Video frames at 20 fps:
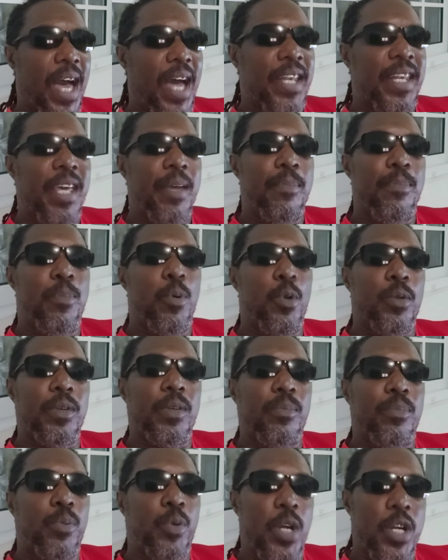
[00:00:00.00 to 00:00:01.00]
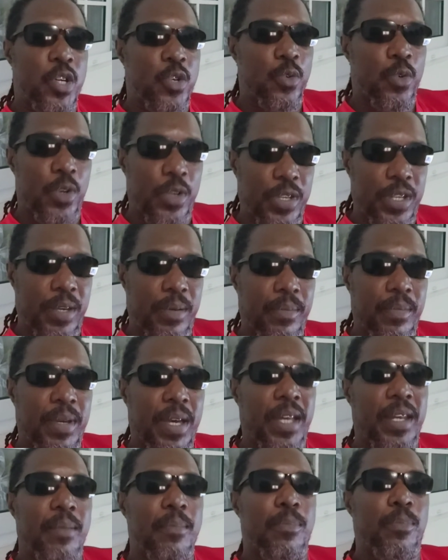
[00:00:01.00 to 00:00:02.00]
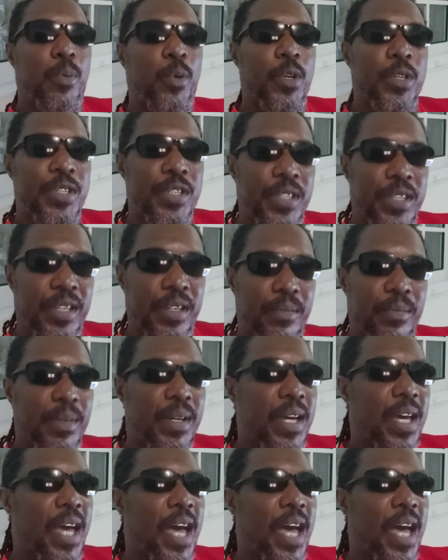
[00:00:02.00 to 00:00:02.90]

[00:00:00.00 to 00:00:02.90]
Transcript: And they put pressure on them and imprisoned them